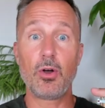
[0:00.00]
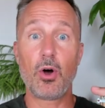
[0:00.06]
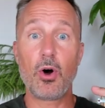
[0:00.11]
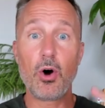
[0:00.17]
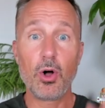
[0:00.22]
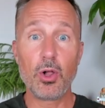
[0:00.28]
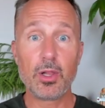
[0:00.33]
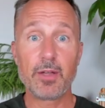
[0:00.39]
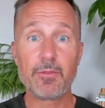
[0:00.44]

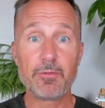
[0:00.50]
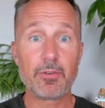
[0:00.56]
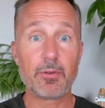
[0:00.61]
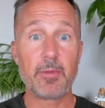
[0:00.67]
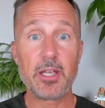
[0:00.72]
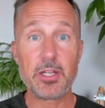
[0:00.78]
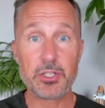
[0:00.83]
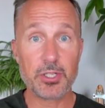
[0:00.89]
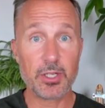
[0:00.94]
All
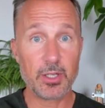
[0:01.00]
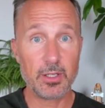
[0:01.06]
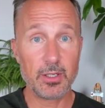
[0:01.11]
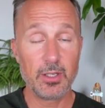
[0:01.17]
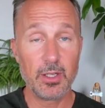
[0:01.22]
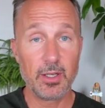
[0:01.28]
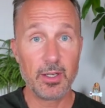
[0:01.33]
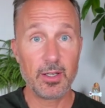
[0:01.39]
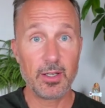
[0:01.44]
information
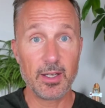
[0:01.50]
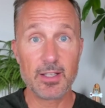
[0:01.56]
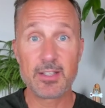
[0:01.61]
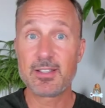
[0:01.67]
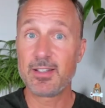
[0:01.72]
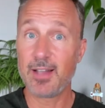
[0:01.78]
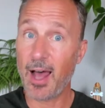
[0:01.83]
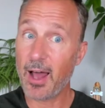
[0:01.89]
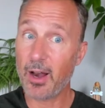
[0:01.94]

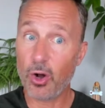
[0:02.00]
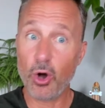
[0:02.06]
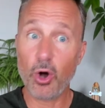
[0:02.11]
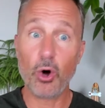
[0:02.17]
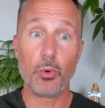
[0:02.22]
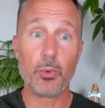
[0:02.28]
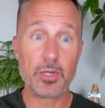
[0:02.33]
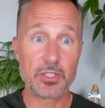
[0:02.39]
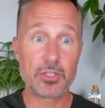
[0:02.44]
is not
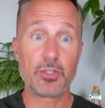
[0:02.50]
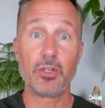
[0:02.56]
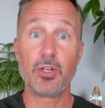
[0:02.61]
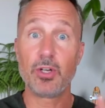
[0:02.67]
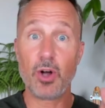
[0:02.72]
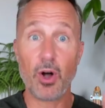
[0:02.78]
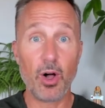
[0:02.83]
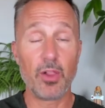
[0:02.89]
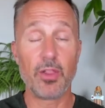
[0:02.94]
always
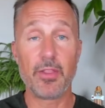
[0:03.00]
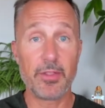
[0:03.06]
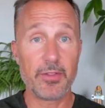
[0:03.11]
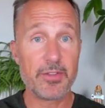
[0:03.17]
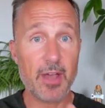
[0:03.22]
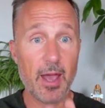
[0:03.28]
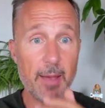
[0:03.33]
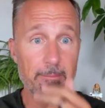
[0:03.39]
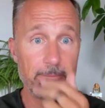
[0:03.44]
good all of
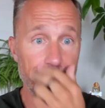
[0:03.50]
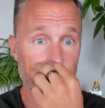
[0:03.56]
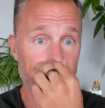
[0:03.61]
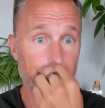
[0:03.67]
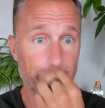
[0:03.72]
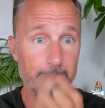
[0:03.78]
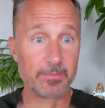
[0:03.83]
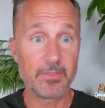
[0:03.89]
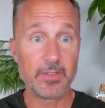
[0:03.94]
the time.
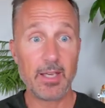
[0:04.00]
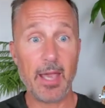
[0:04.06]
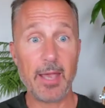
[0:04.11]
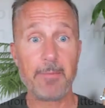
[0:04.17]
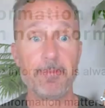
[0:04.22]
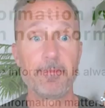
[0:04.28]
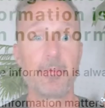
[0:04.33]
Okay,